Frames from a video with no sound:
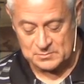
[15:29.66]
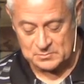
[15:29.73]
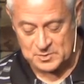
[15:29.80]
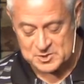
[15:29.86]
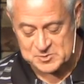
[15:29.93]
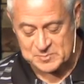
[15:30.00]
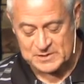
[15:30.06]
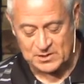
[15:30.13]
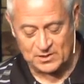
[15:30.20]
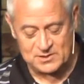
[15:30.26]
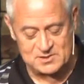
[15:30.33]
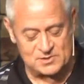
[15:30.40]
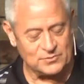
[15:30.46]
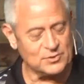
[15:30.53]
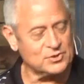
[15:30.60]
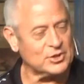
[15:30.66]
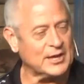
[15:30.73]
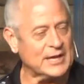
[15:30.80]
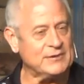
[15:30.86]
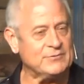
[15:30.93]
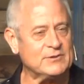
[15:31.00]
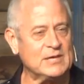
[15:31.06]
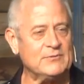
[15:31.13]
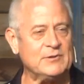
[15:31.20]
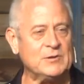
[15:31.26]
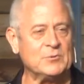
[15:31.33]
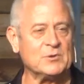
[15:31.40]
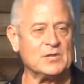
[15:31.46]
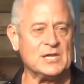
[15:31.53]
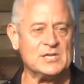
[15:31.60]
but it's because of her life giving
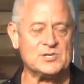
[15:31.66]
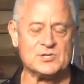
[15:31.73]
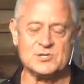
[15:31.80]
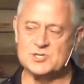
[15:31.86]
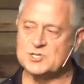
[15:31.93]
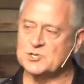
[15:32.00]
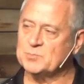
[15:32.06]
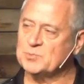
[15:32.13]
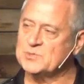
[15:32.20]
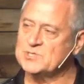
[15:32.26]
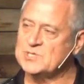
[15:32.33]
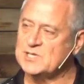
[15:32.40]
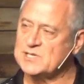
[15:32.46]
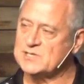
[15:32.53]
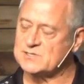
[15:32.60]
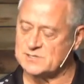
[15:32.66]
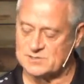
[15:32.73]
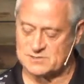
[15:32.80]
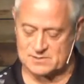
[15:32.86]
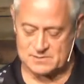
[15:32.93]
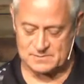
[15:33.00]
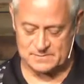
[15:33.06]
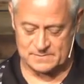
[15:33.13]
relationship with Jesus.